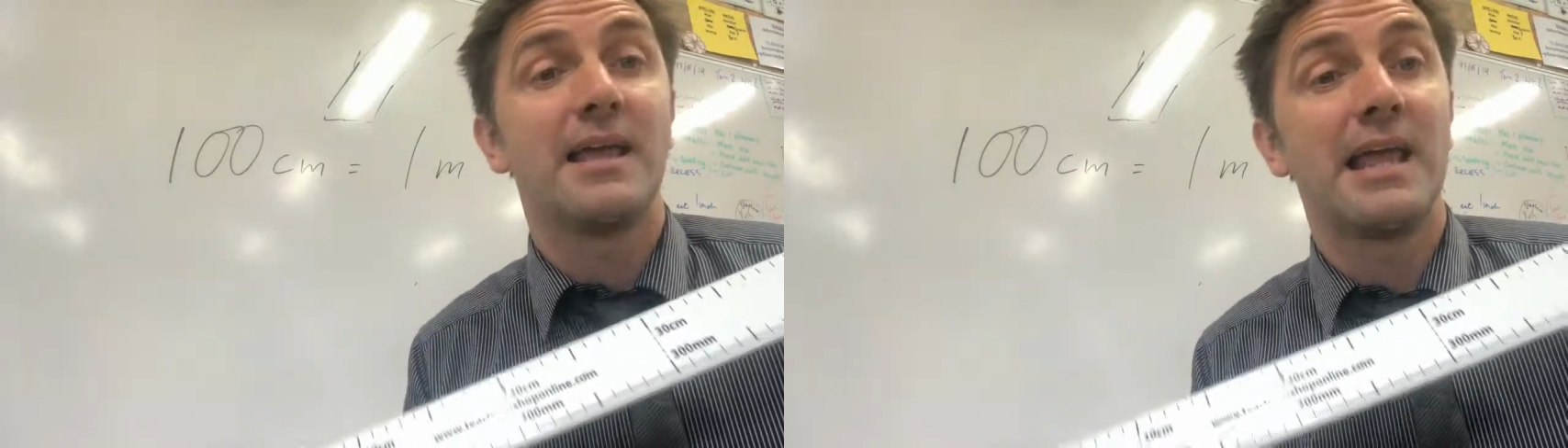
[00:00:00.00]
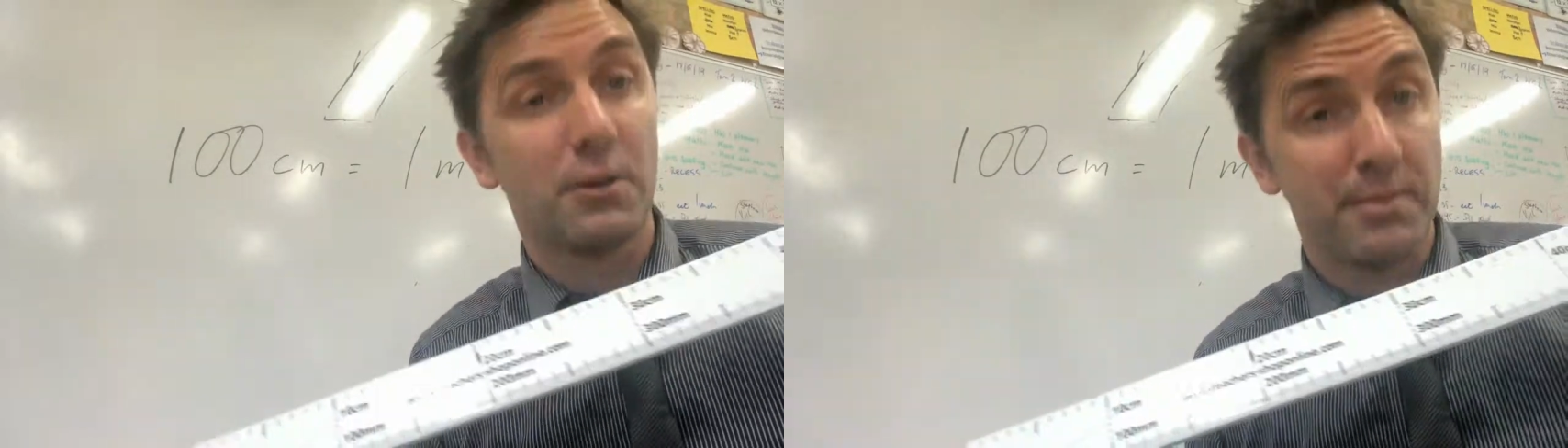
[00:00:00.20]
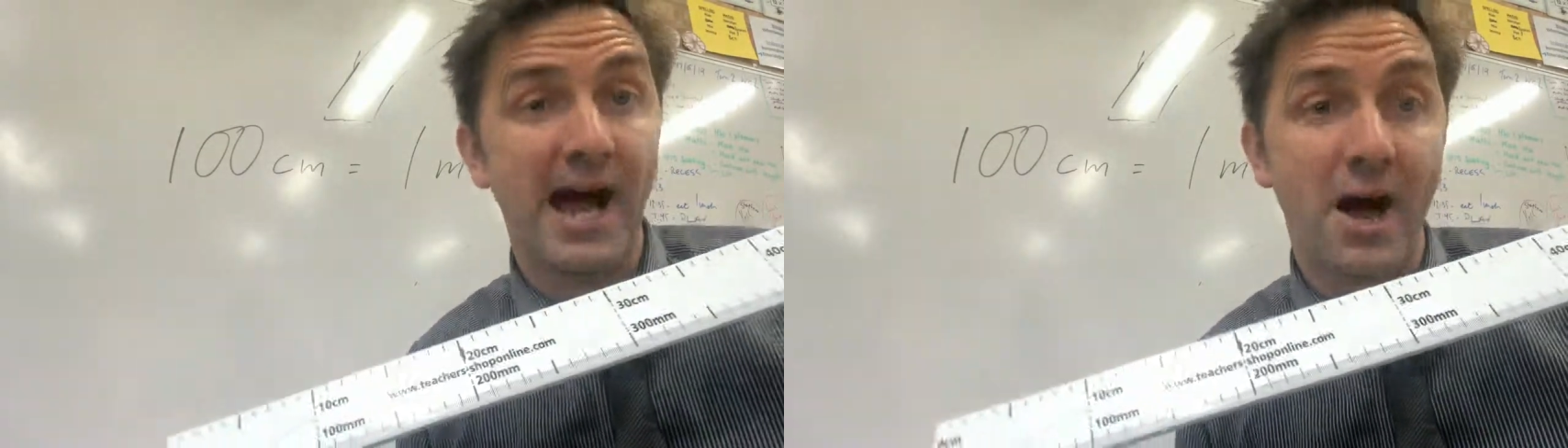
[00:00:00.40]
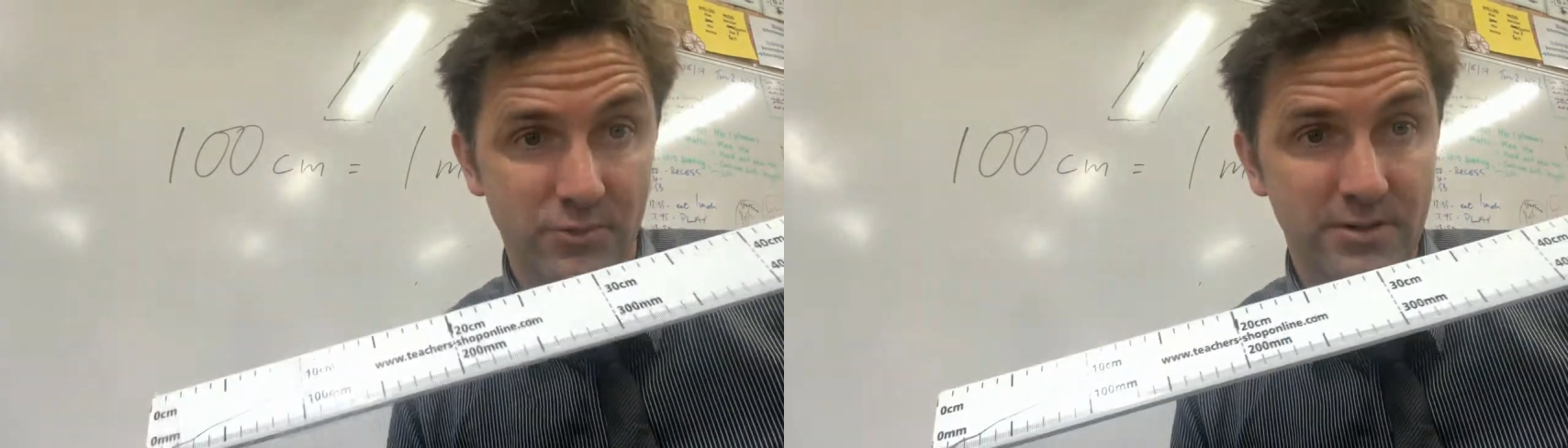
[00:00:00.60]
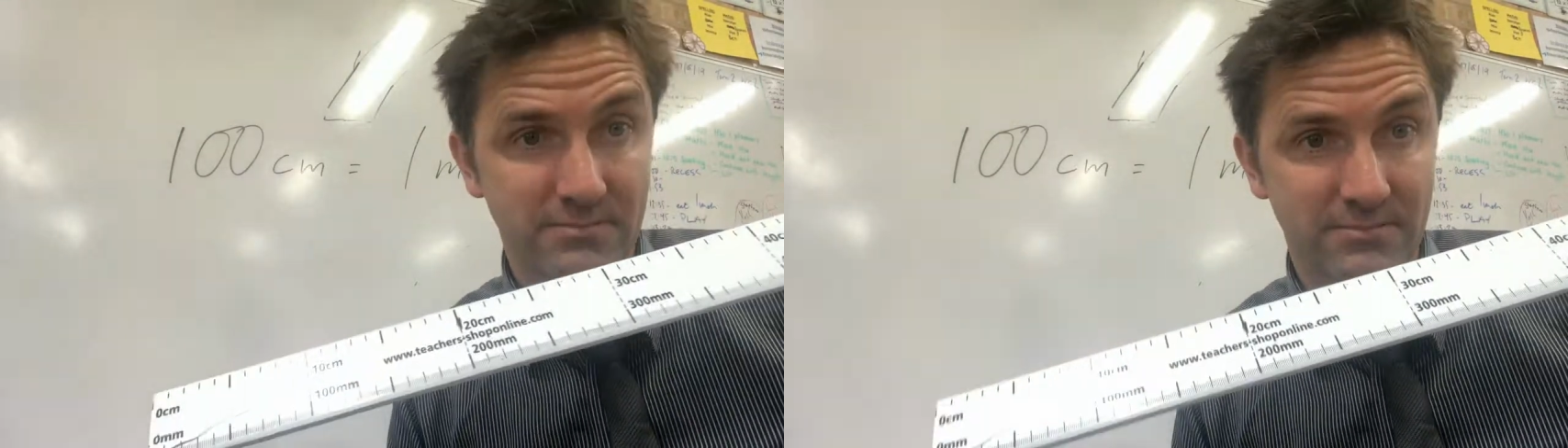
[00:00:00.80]
It'll be
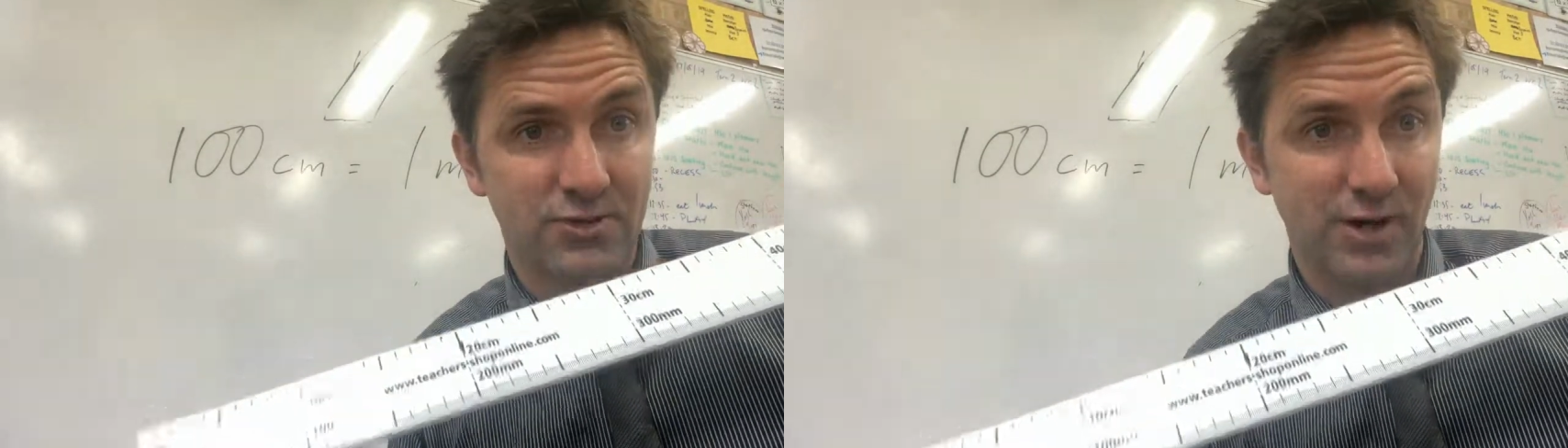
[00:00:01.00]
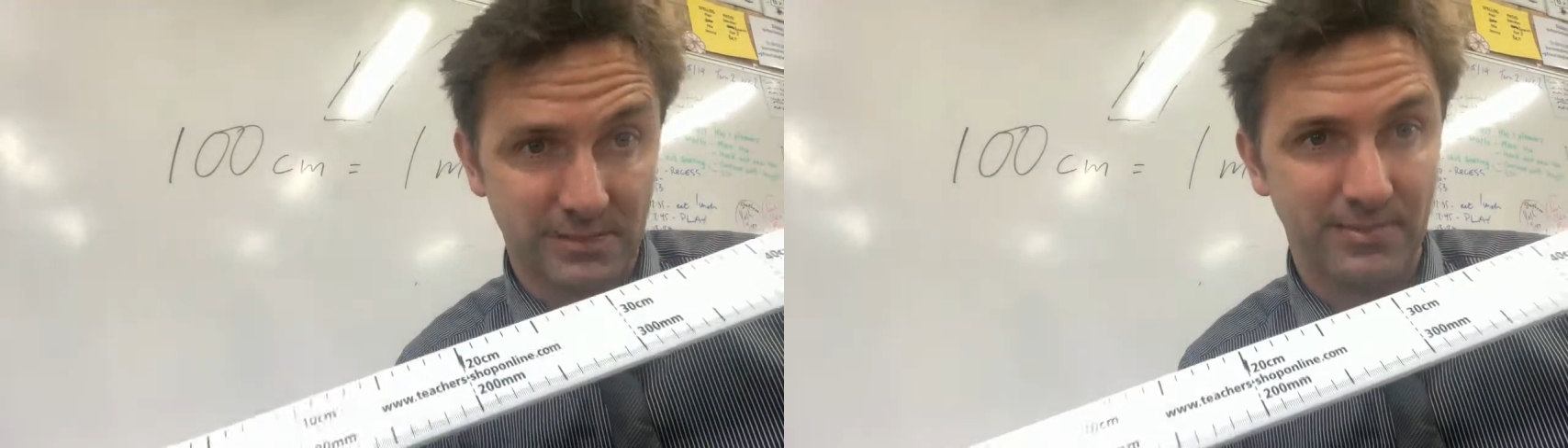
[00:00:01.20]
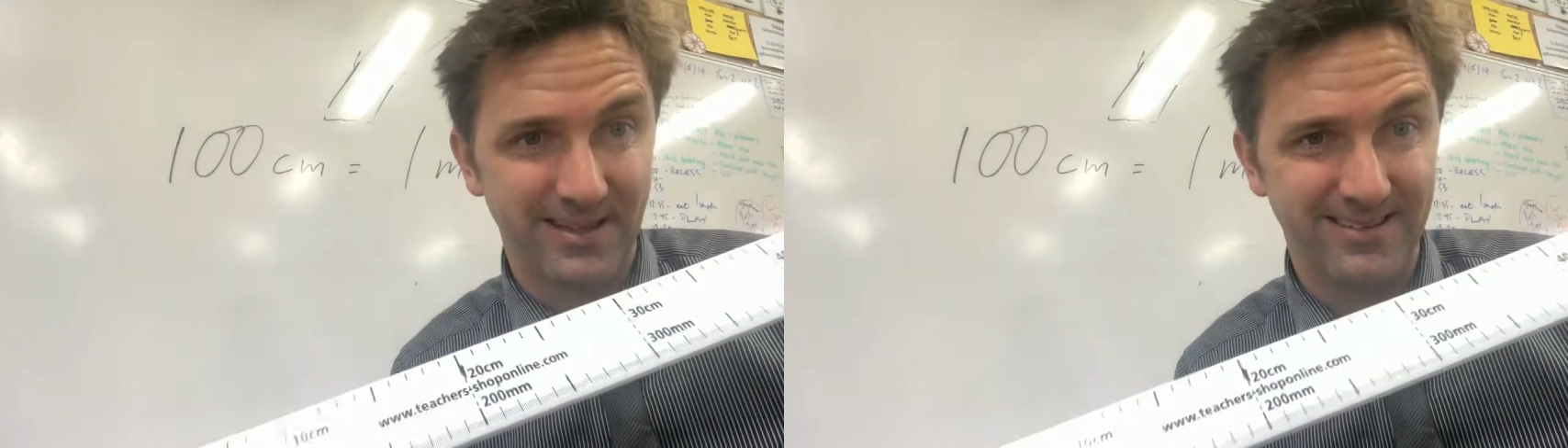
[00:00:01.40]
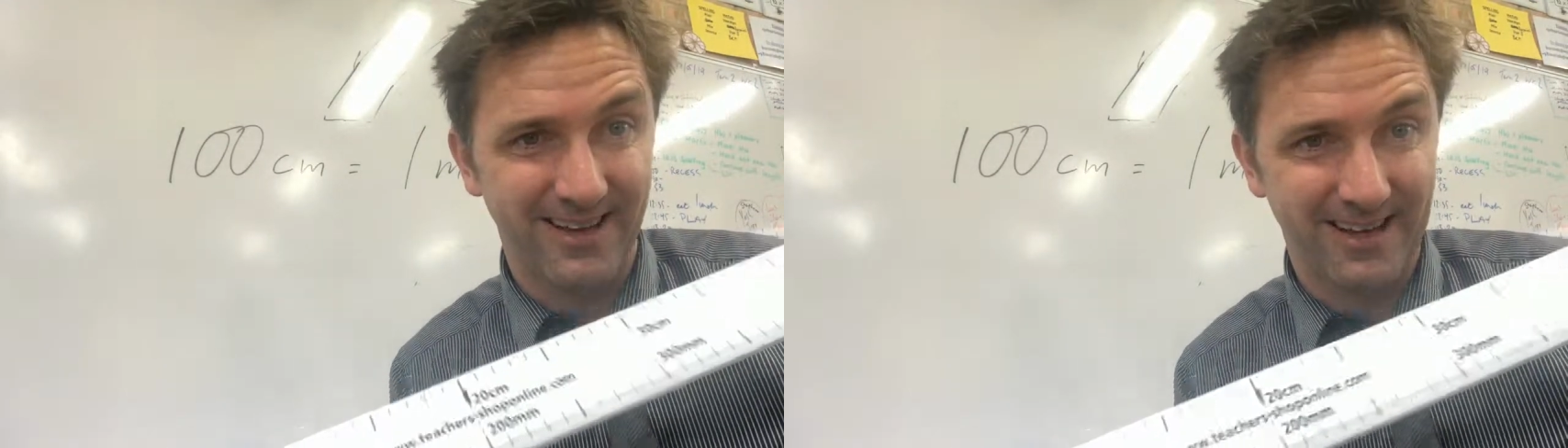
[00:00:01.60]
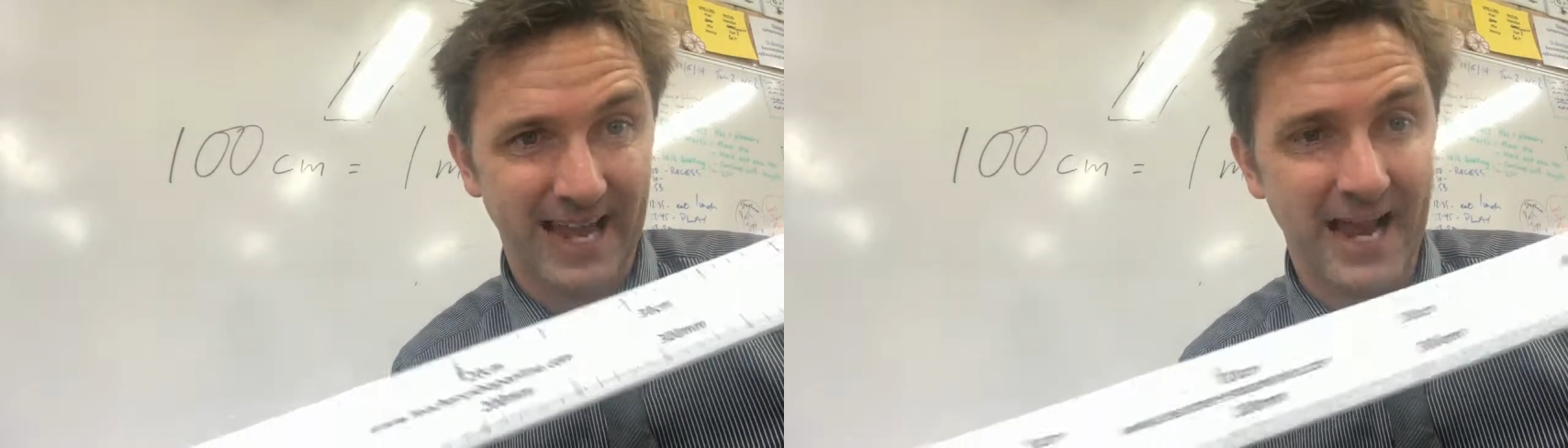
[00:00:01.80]
100. Trust me,
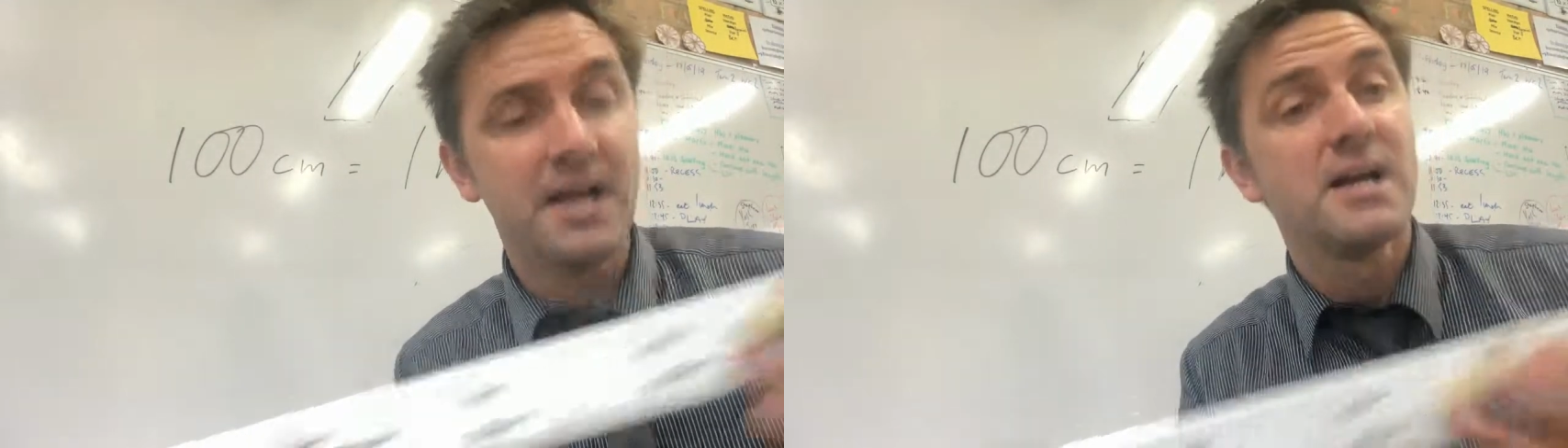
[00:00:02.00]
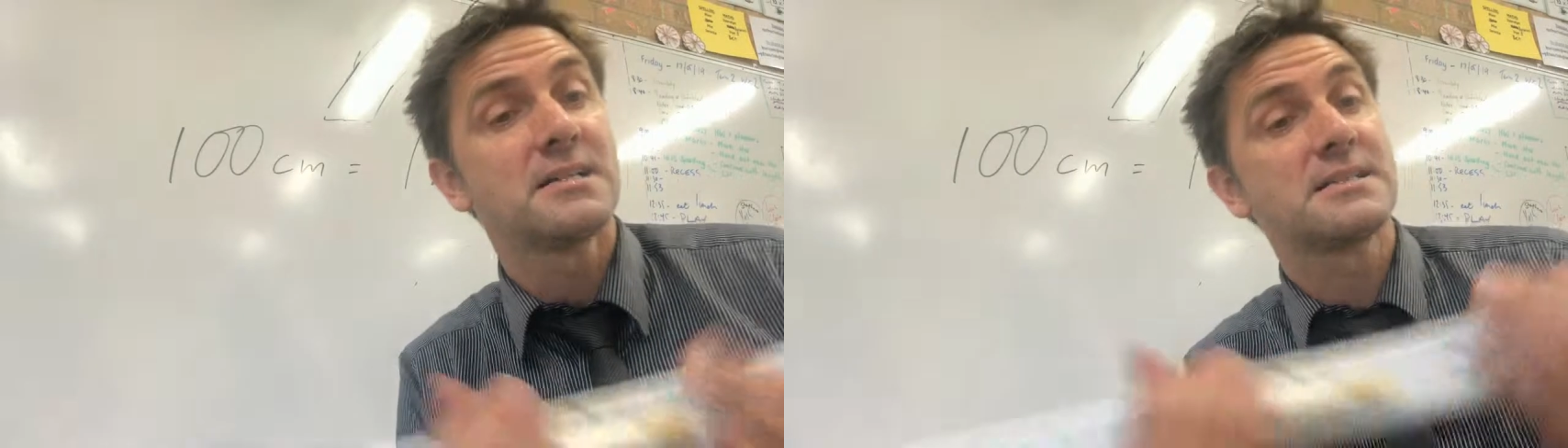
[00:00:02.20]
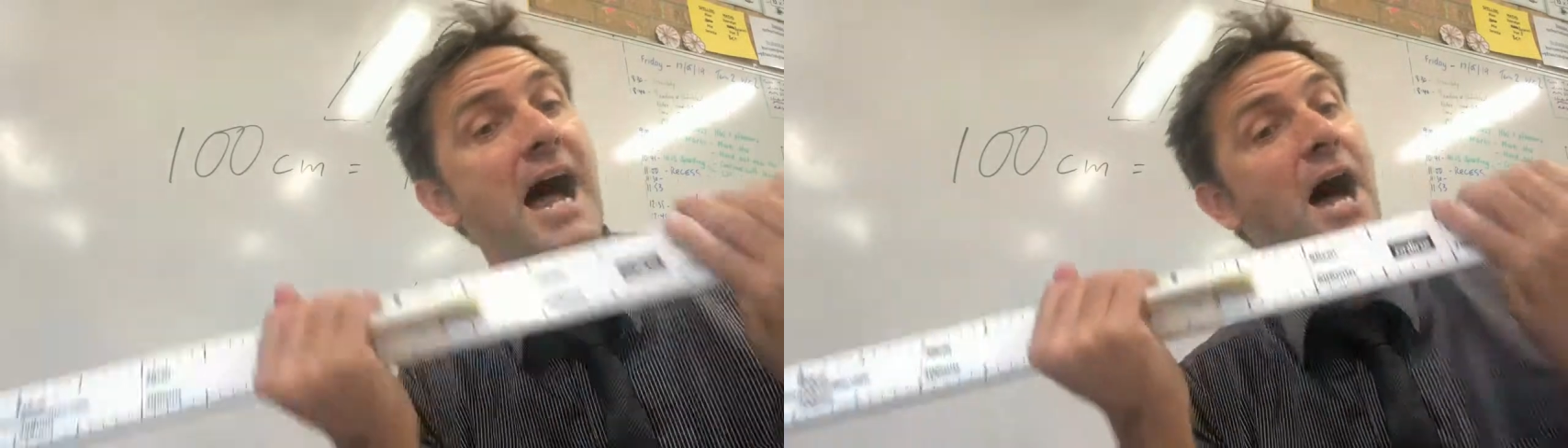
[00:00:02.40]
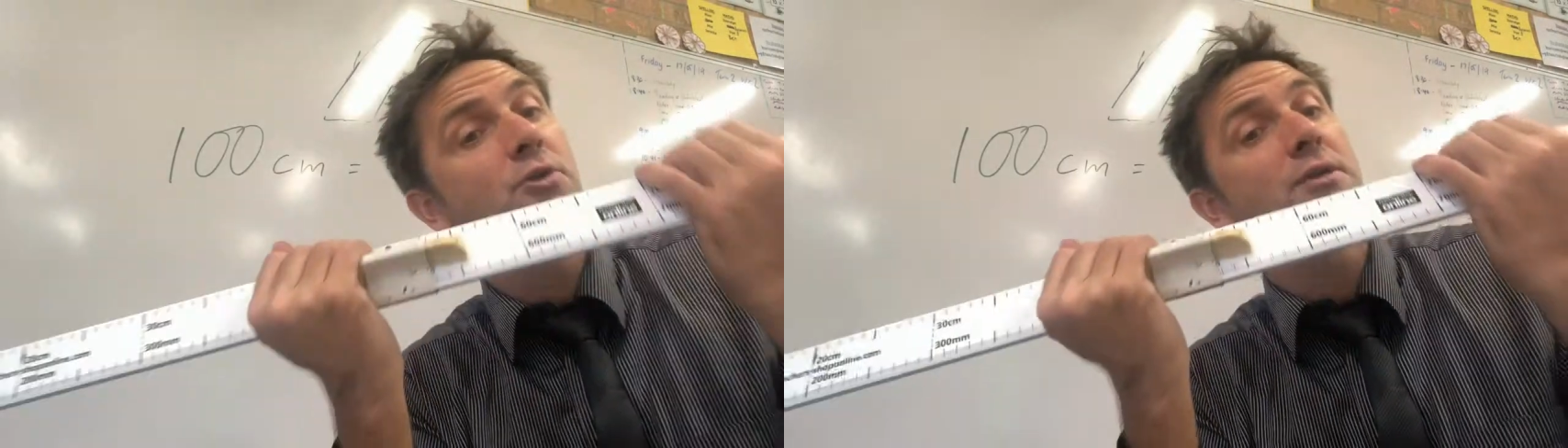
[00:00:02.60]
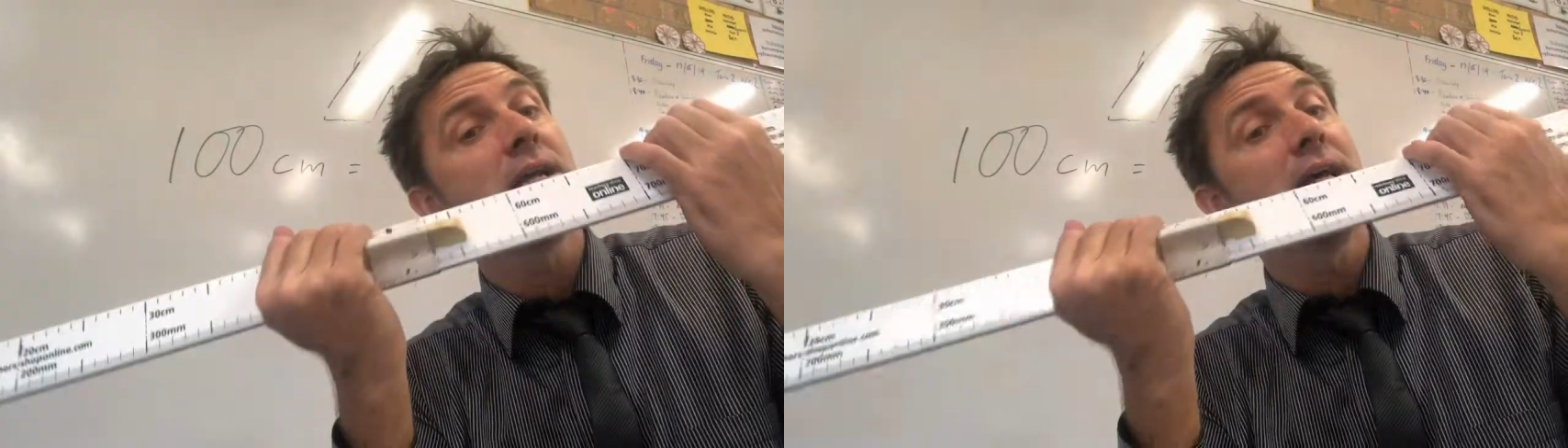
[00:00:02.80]
okay? There's 100